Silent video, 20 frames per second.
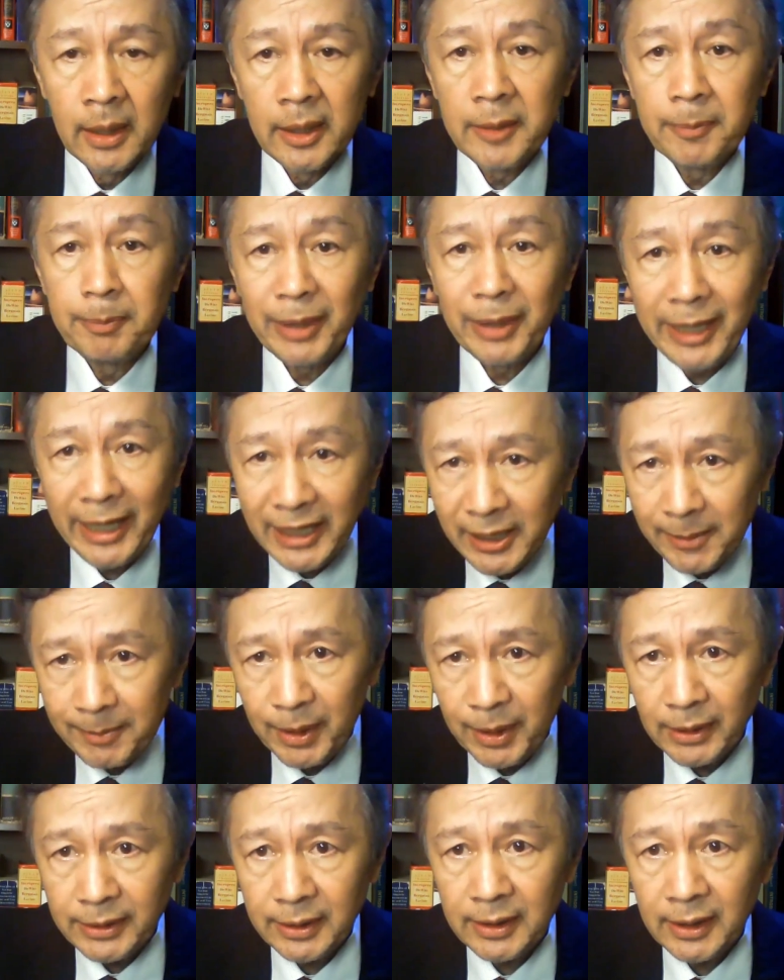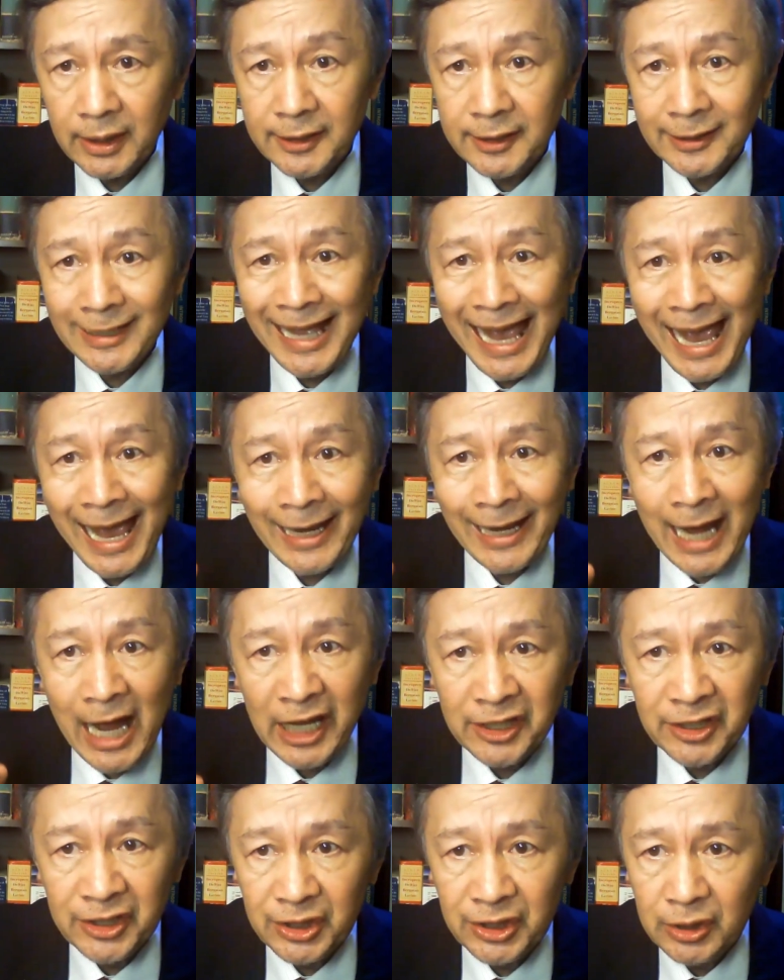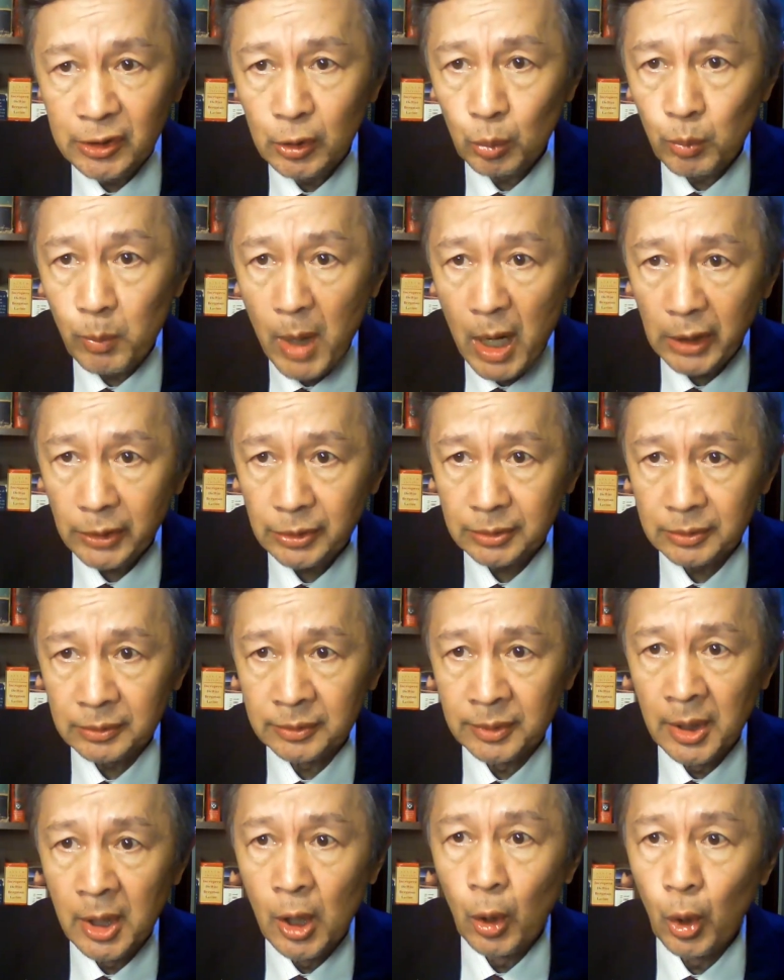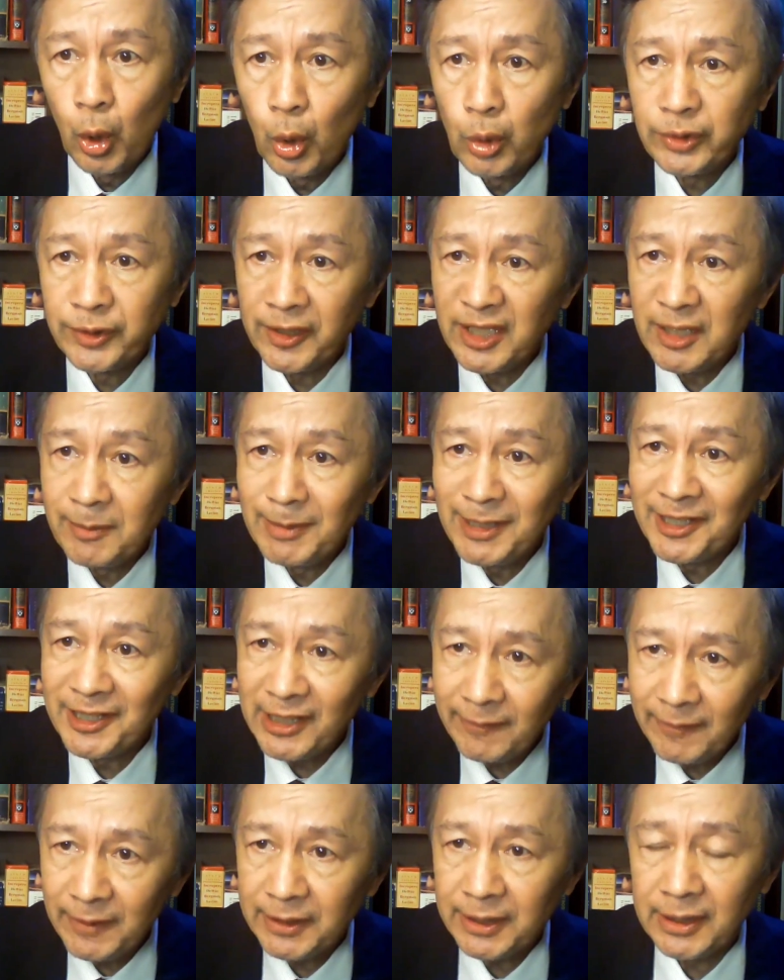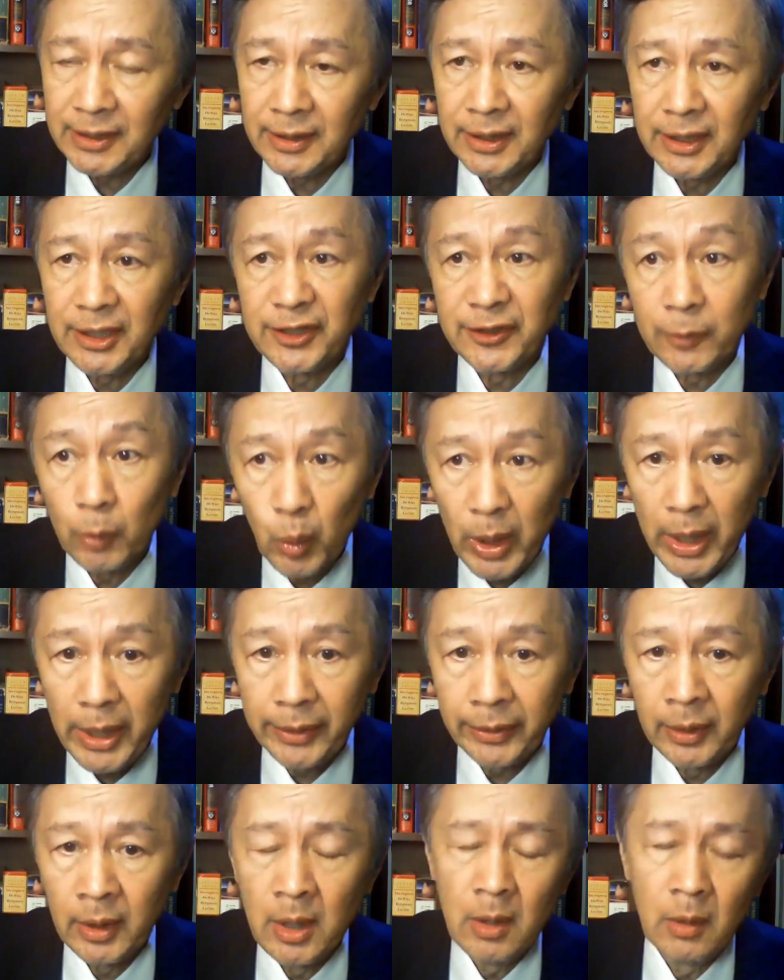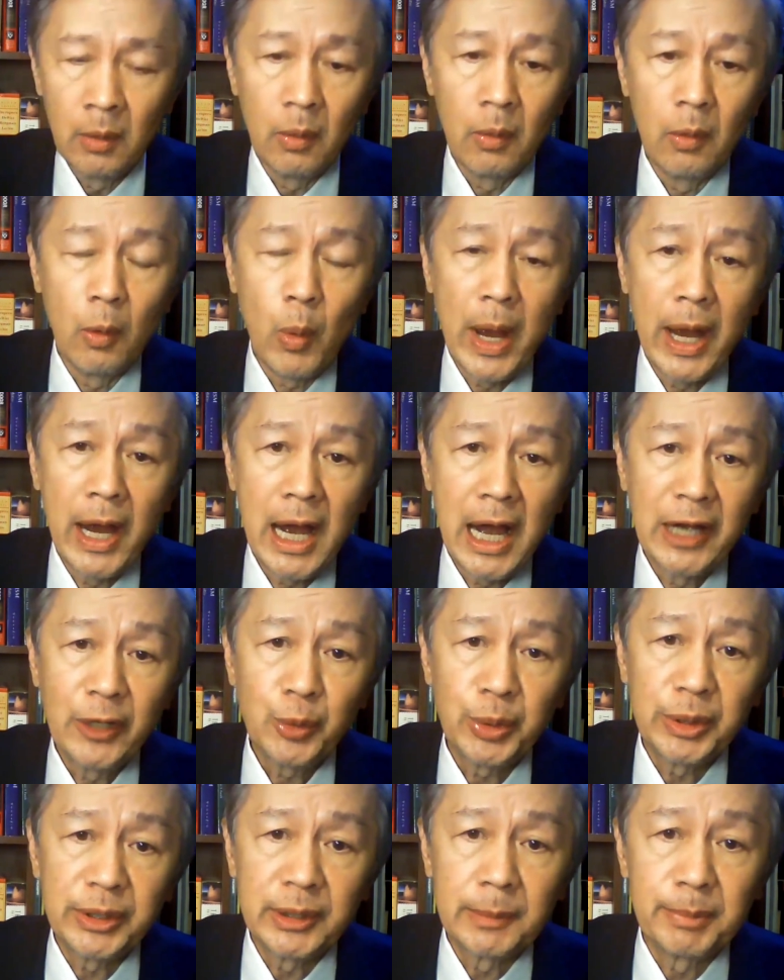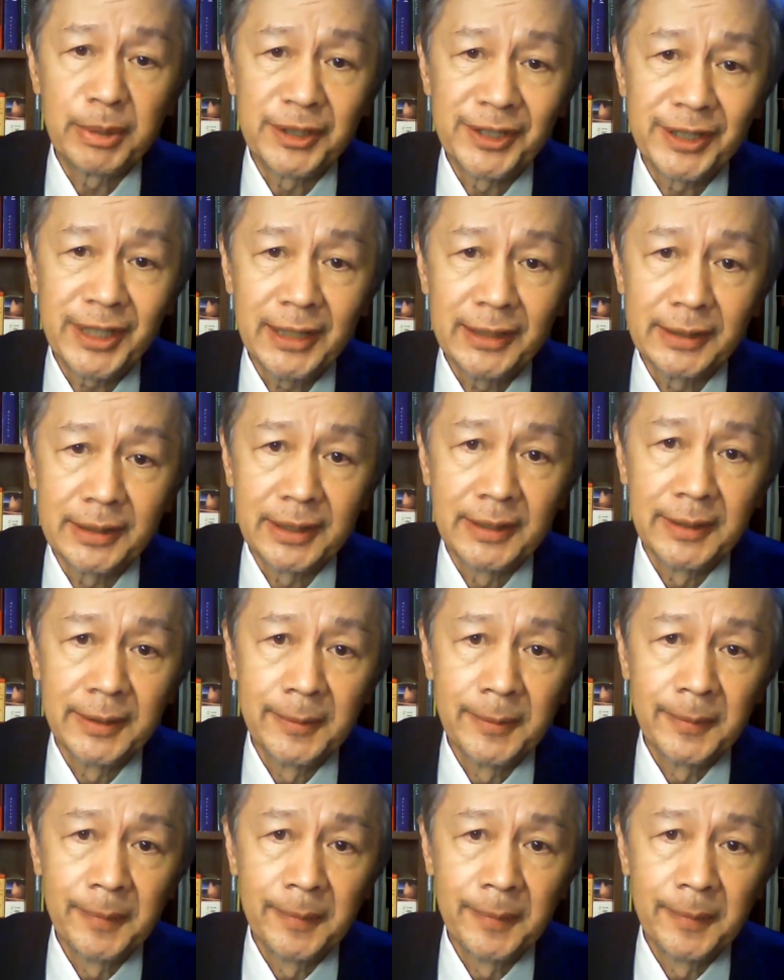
A black body is an ideal model whose emissivity is 1 or 100%.